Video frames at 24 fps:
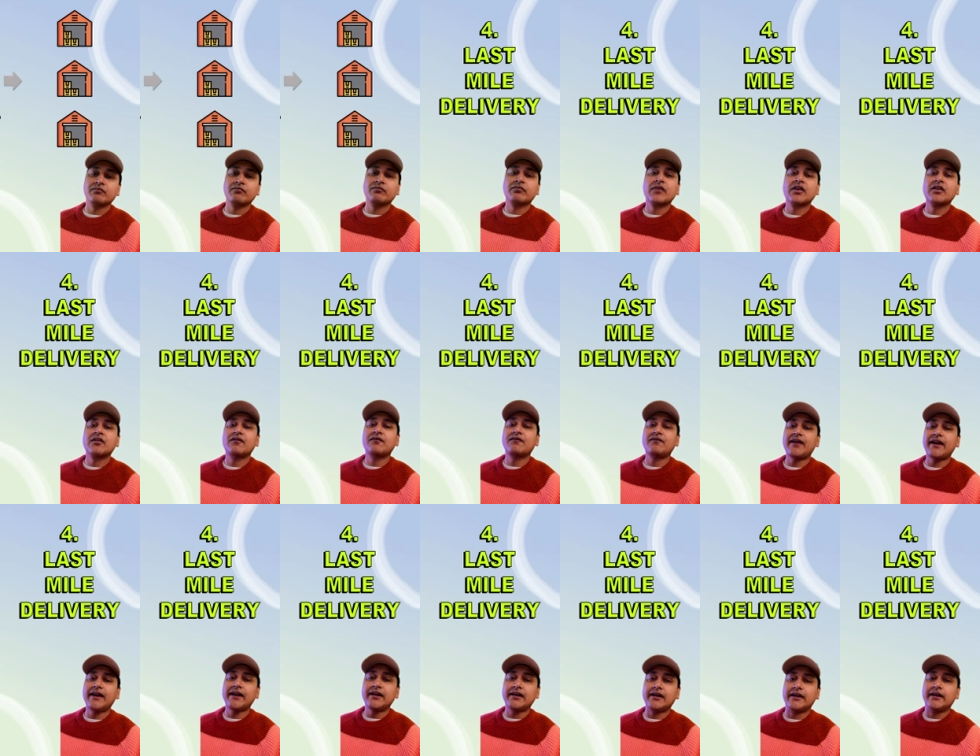
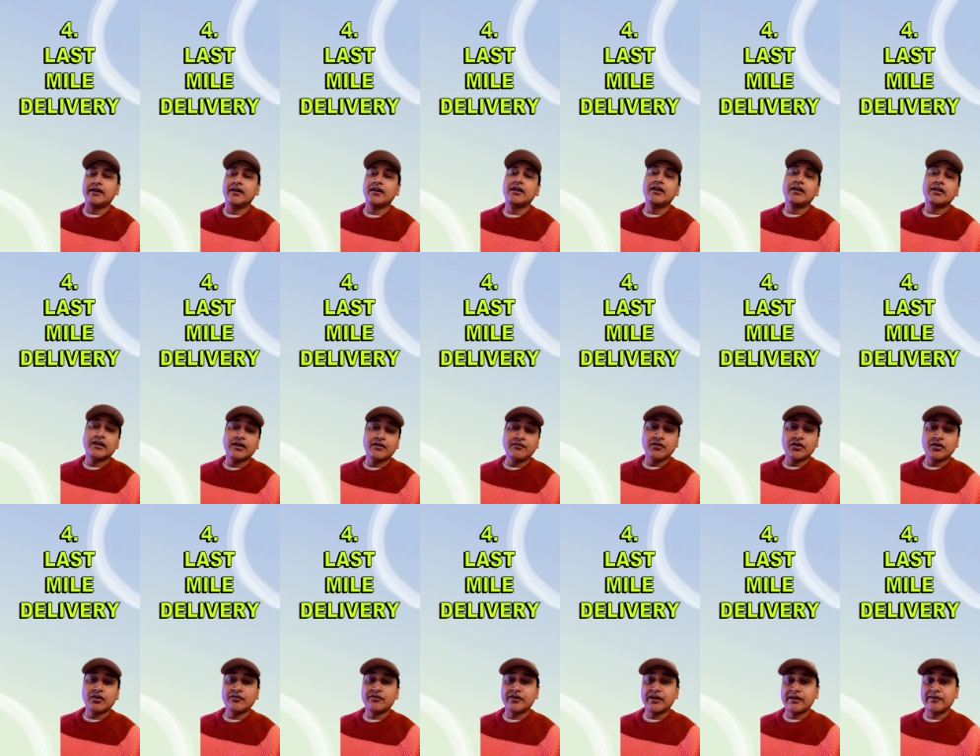Finally, network
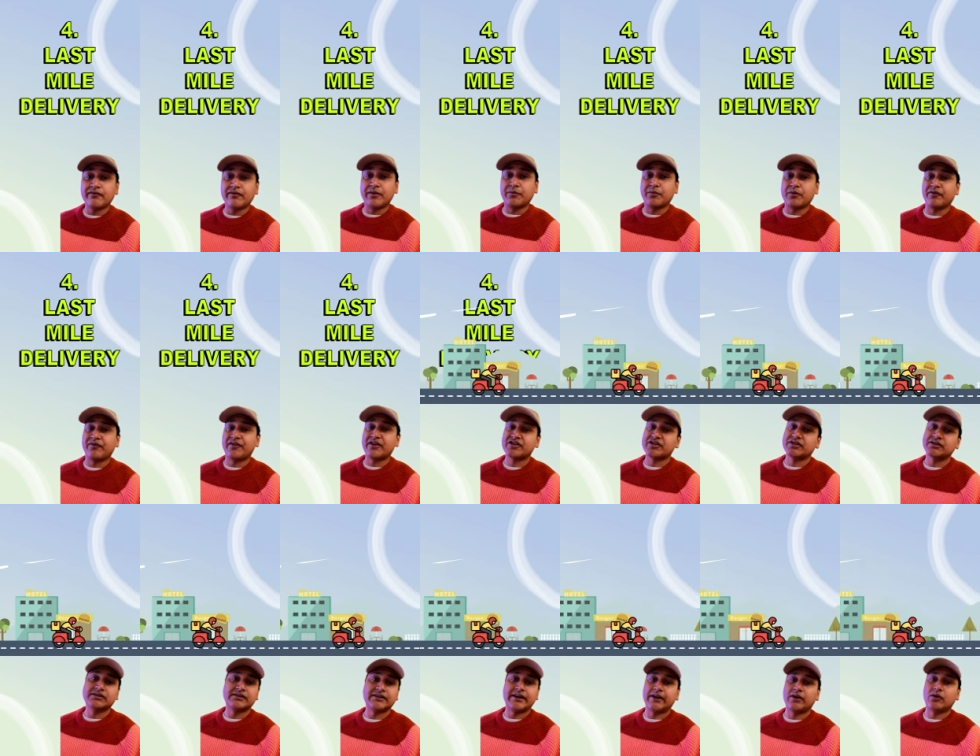of delivery
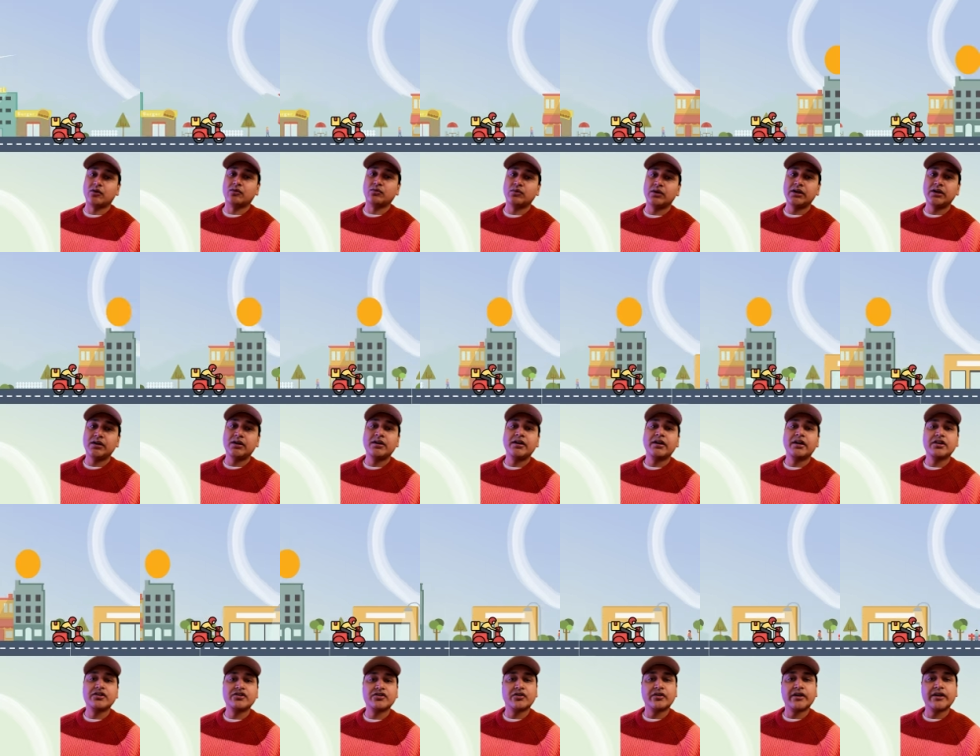professionals take over,
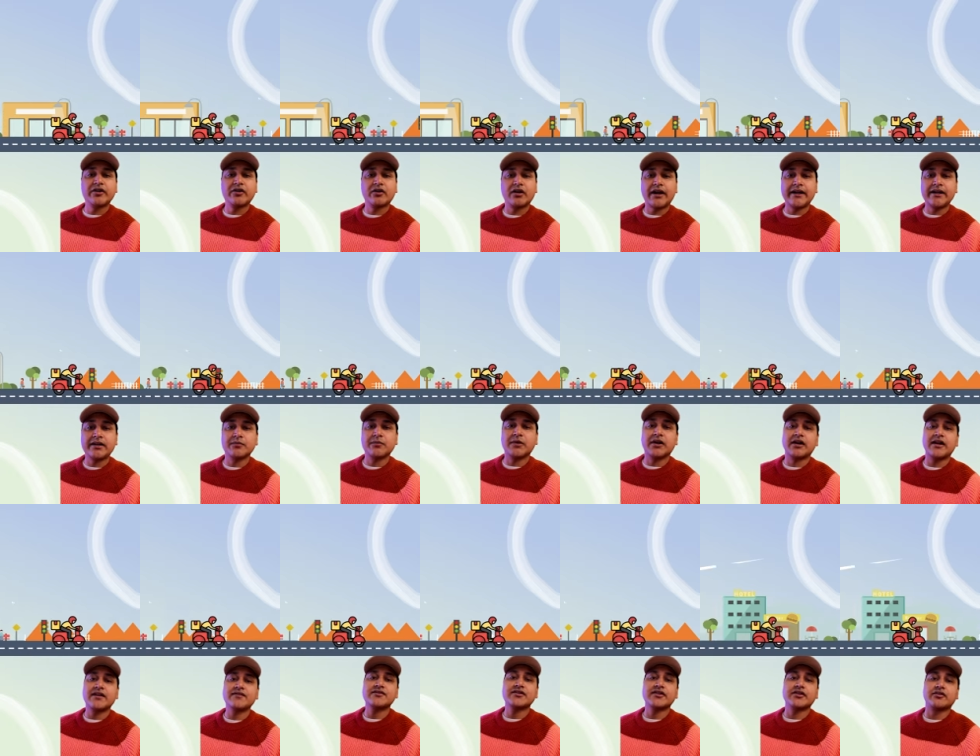ensuring your item
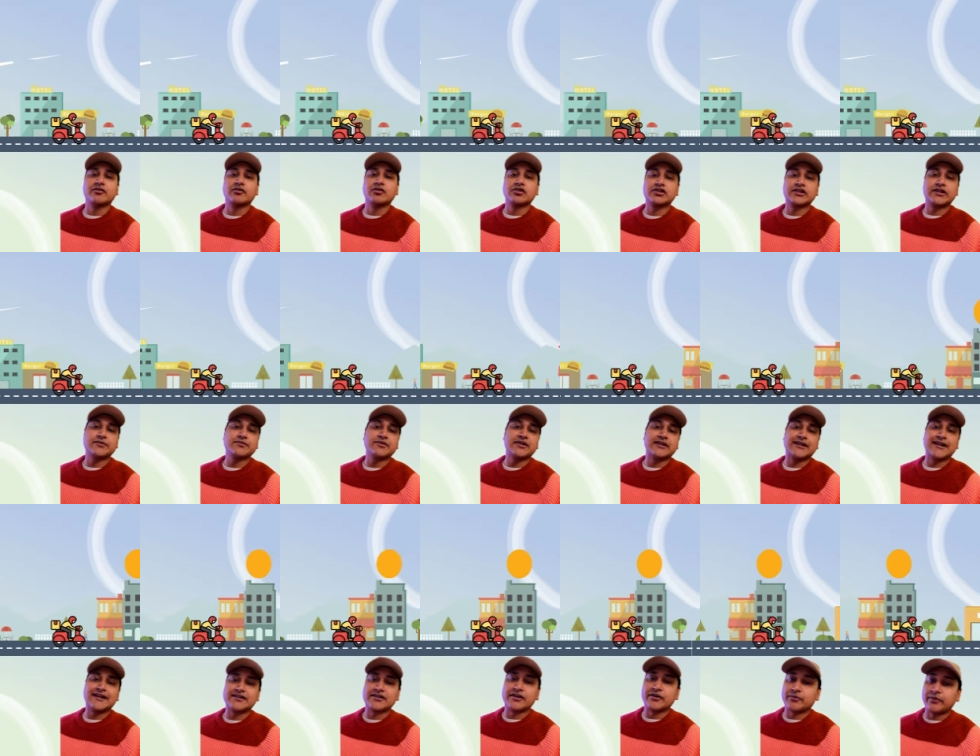arrives to your doorsteps in
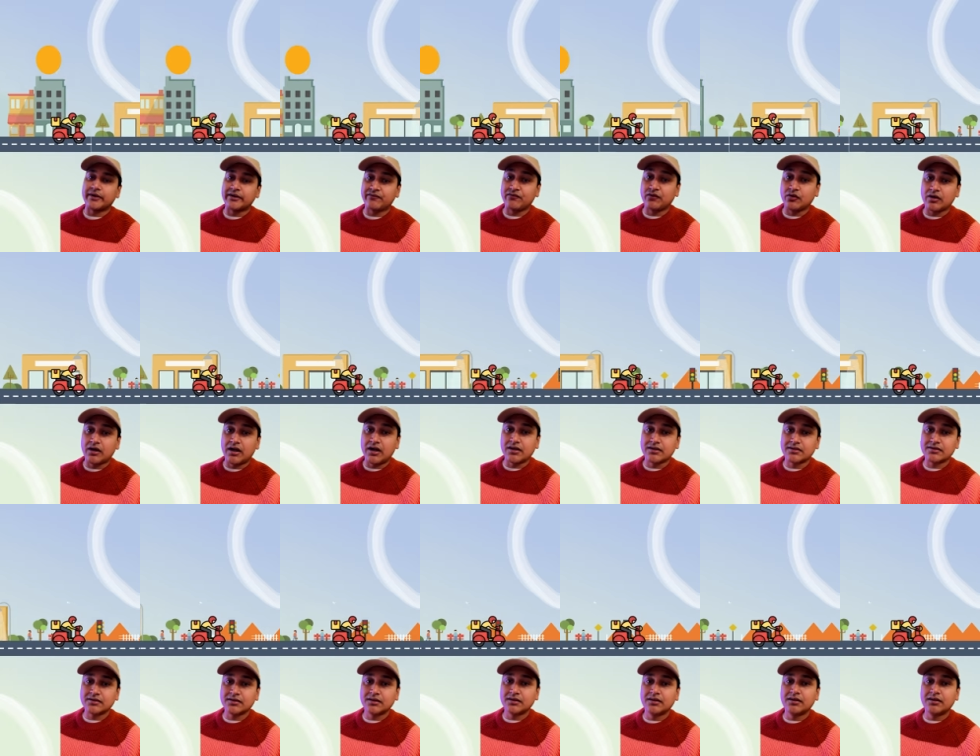less than 24 hours.